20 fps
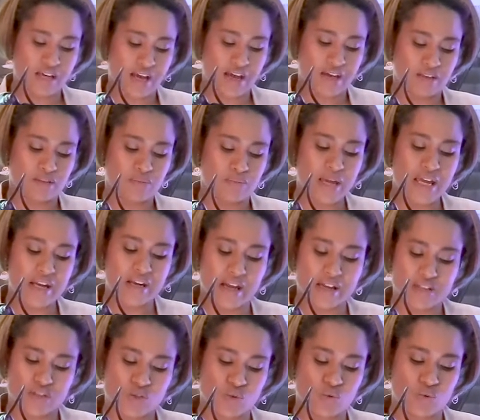tide may
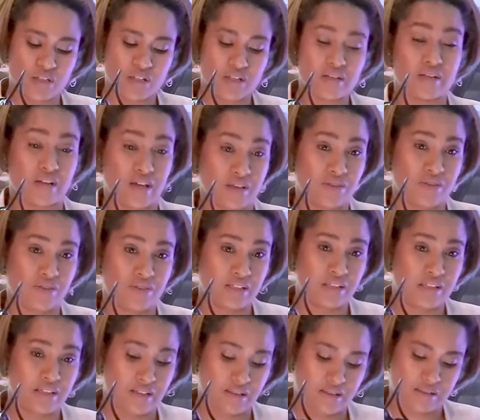rise sooner rather
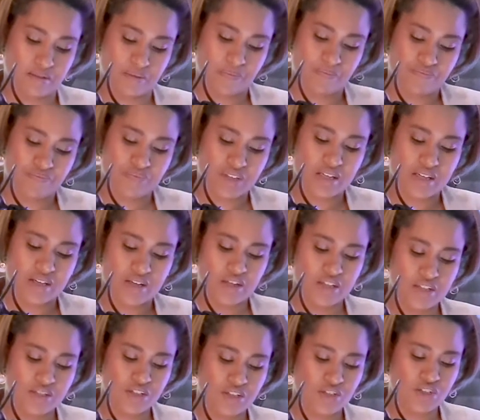than later.
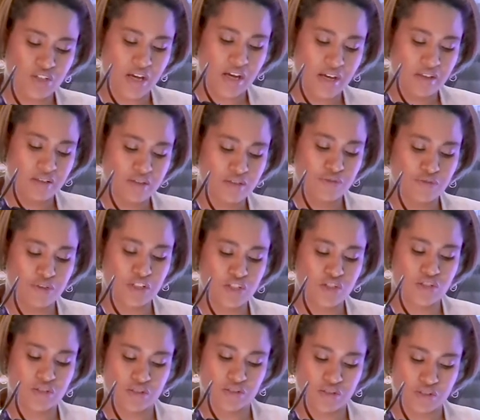Research giant
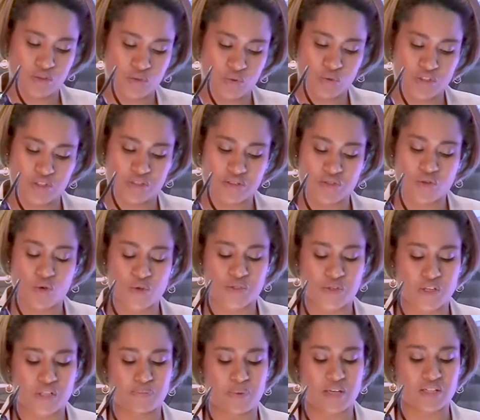Fitch Solutions
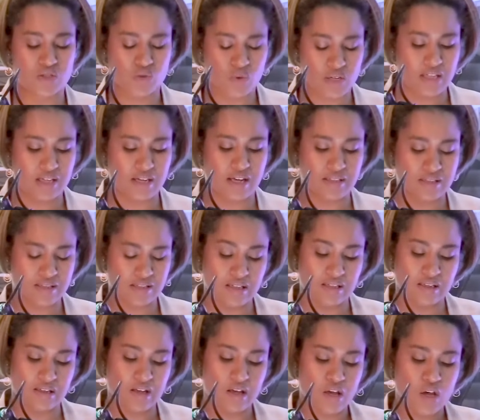also expects
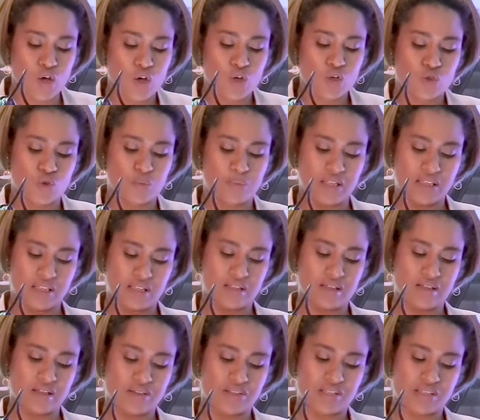2019 to be the
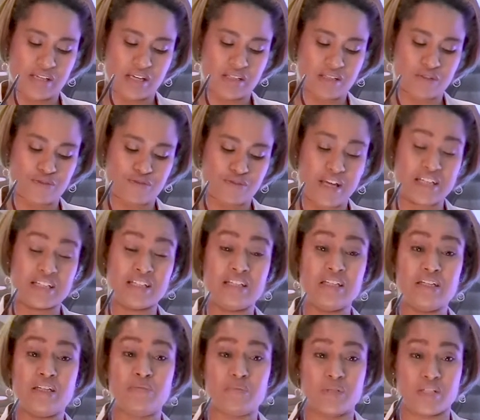year the sector
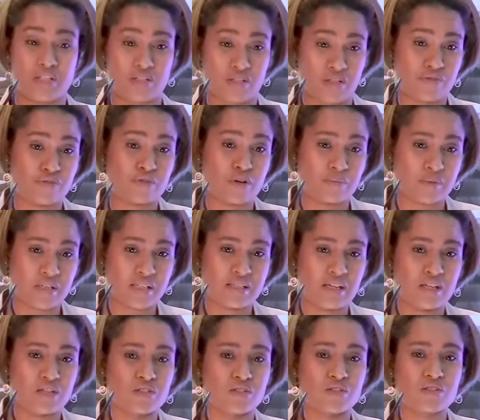finally emerges from
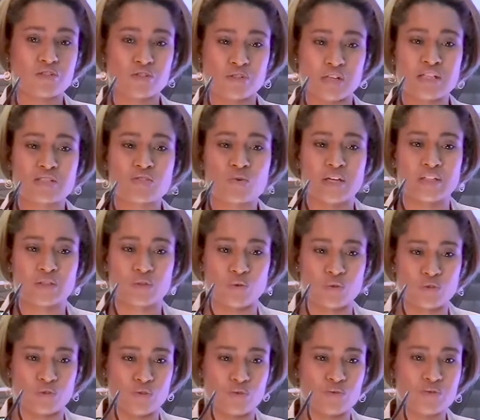recession. So that's quite
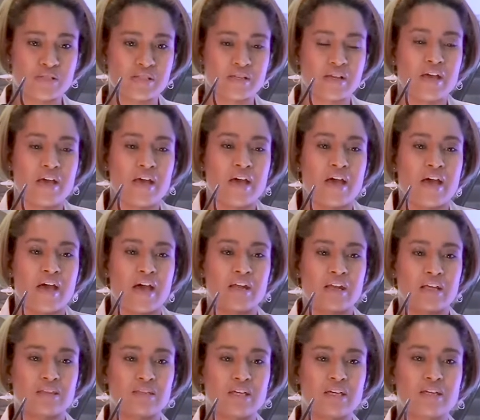good news.
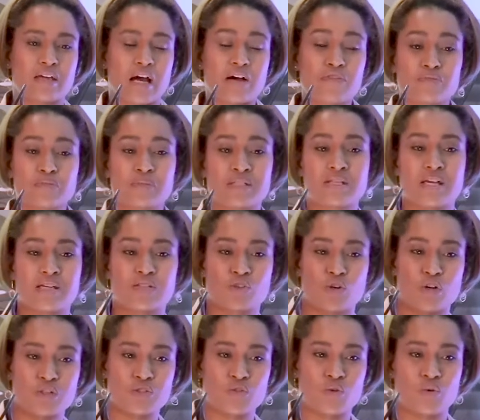And I think government has
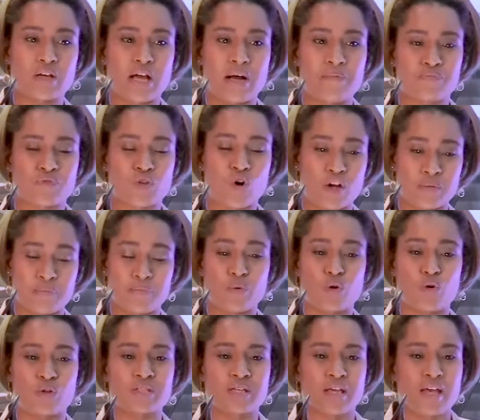got to come on
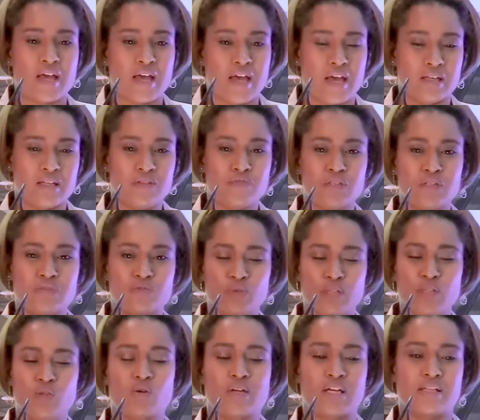board. And even if
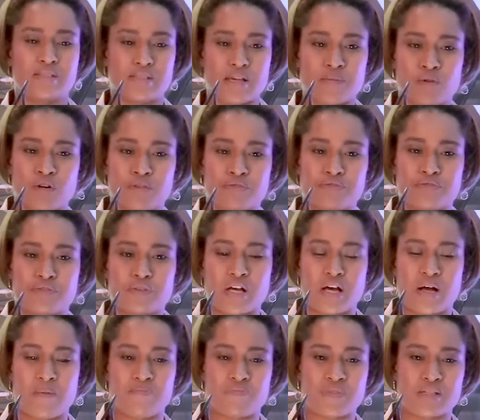we look at some of
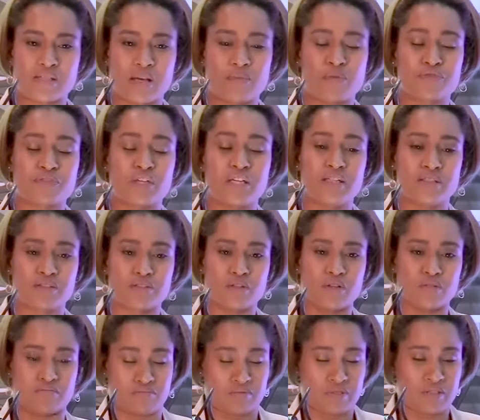
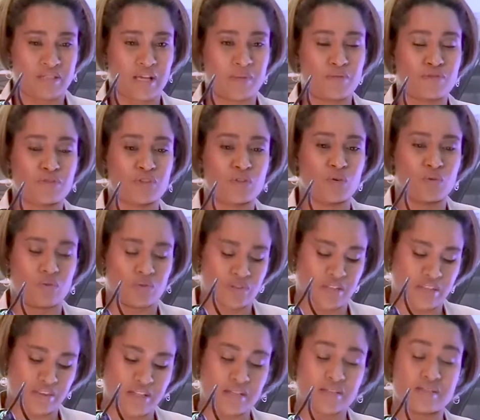
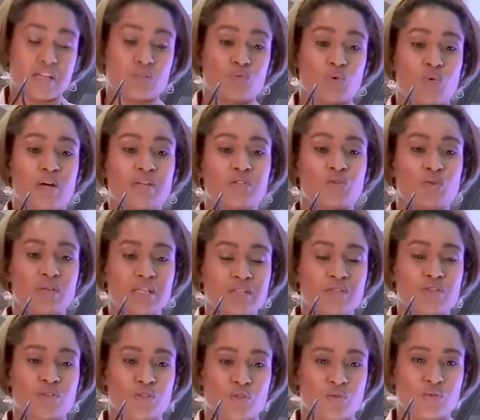the things that we want to
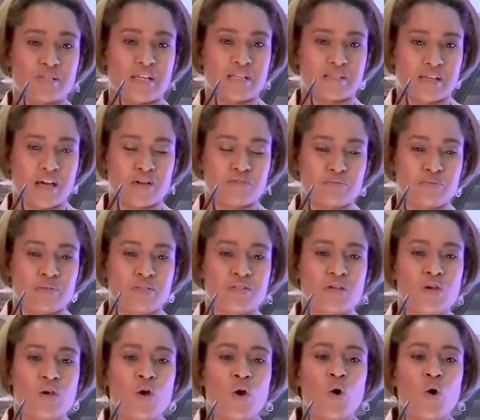introduce as government,
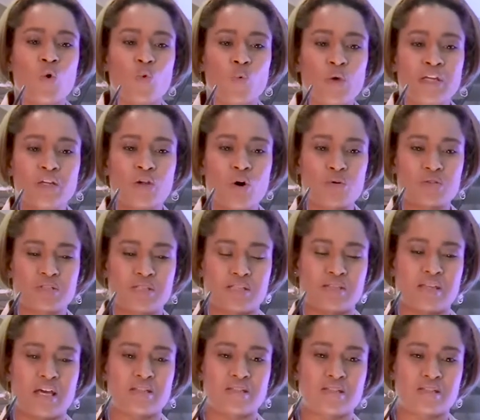we note
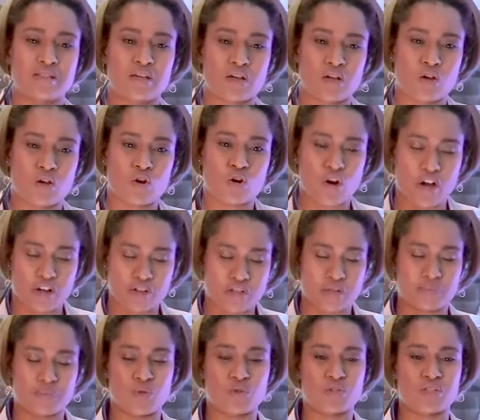that the
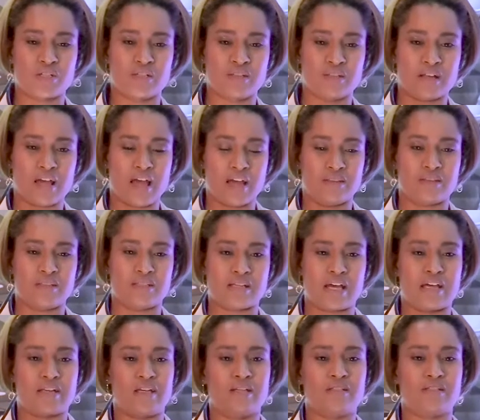contribution and the
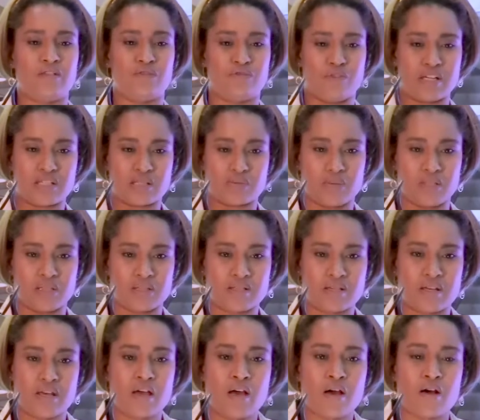direct
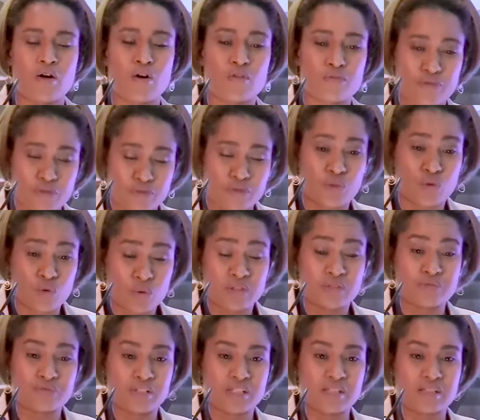investment through
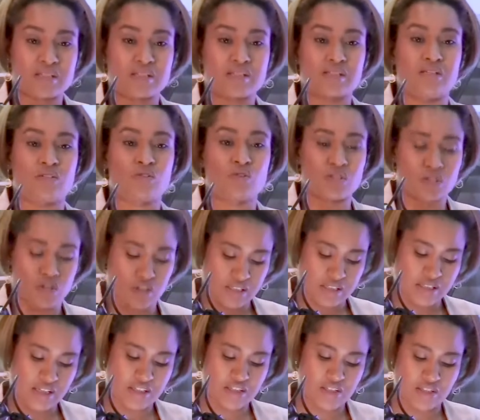the fiscus into the
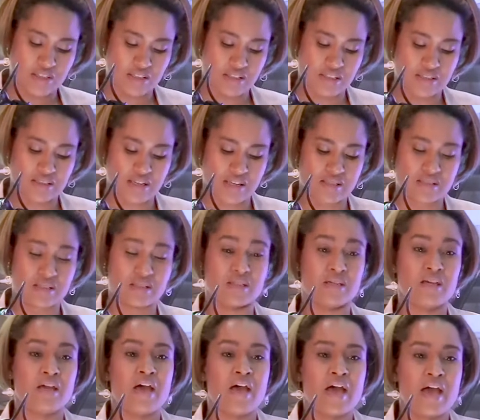construction
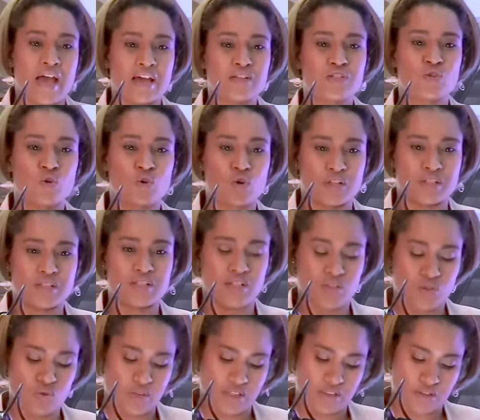industry has to
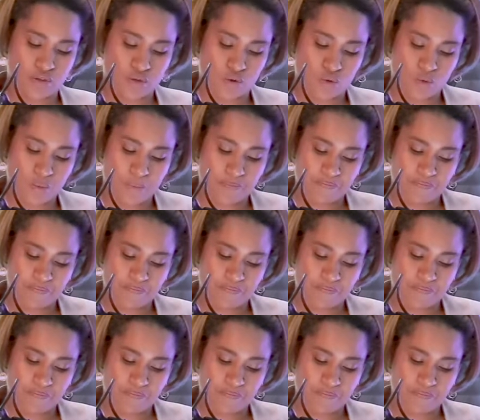continue and grow.